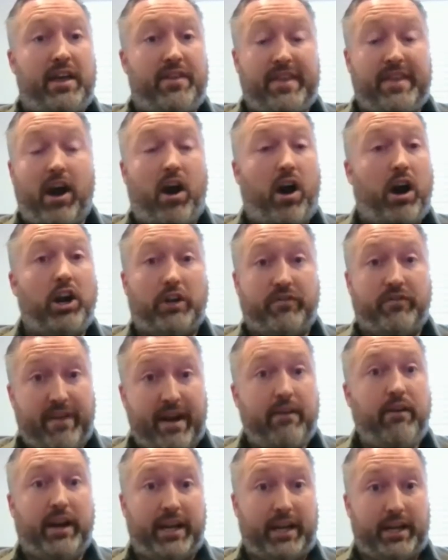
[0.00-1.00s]
They are
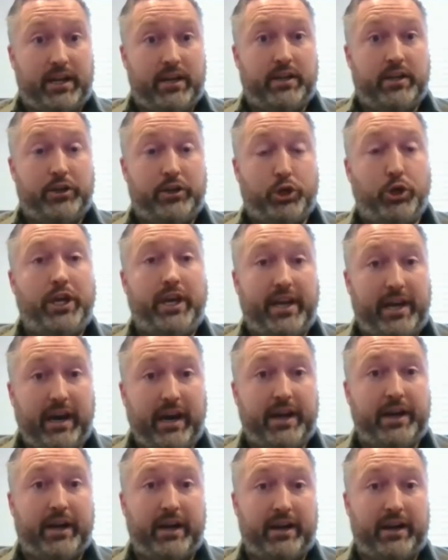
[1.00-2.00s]
very cookie
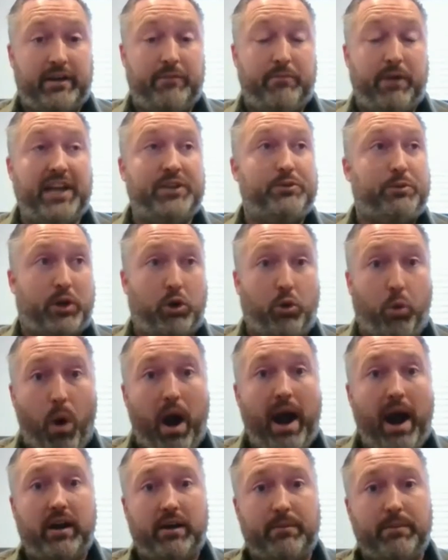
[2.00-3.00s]
cutter as
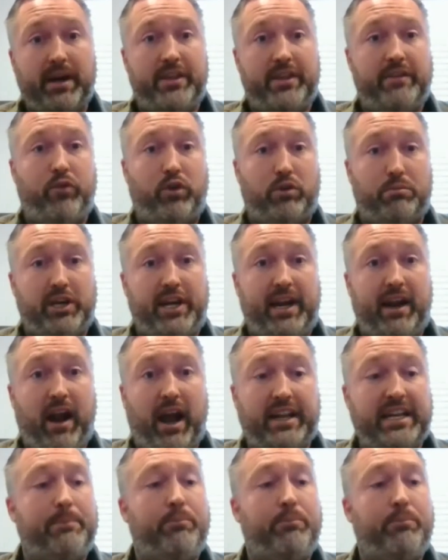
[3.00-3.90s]
required by the Affordable Care Act.